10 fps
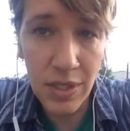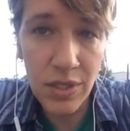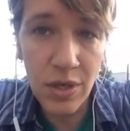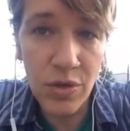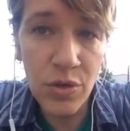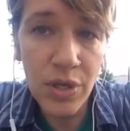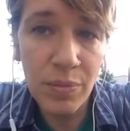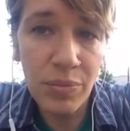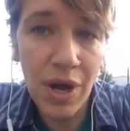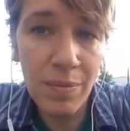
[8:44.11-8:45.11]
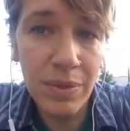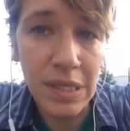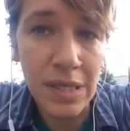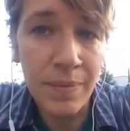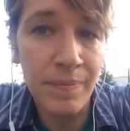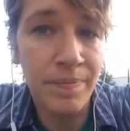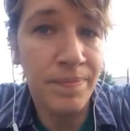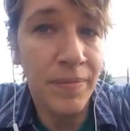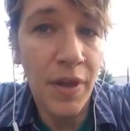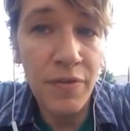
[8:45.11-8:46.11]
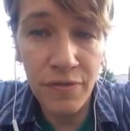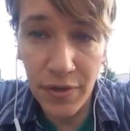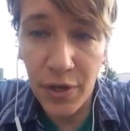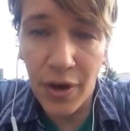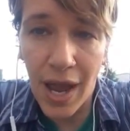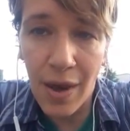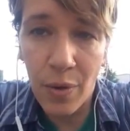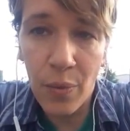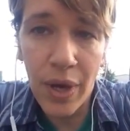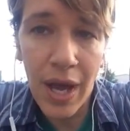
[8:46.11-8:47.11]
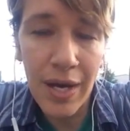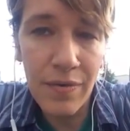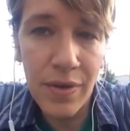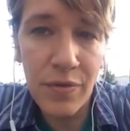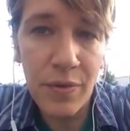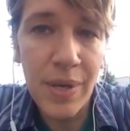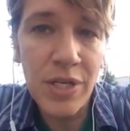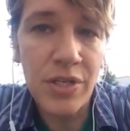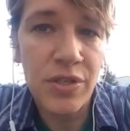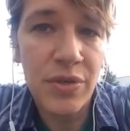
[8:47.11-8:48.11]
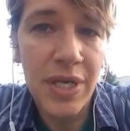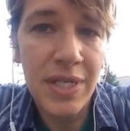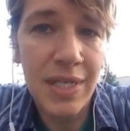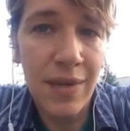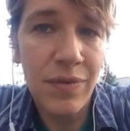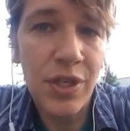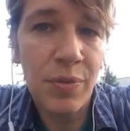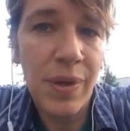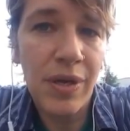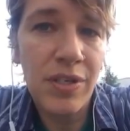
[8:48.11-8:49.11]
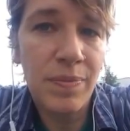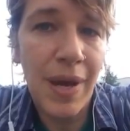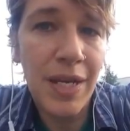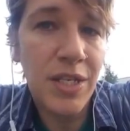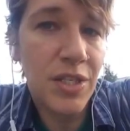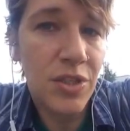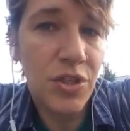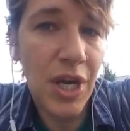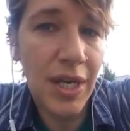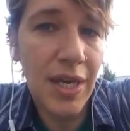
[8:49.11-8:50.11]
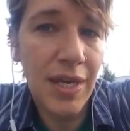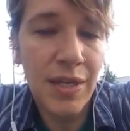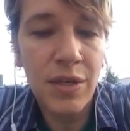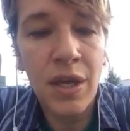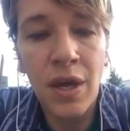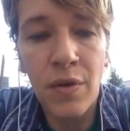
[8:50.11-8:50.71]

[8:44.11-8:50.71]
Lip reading: And so you can probably figure out what kind of information you need to give to your parents by checking in,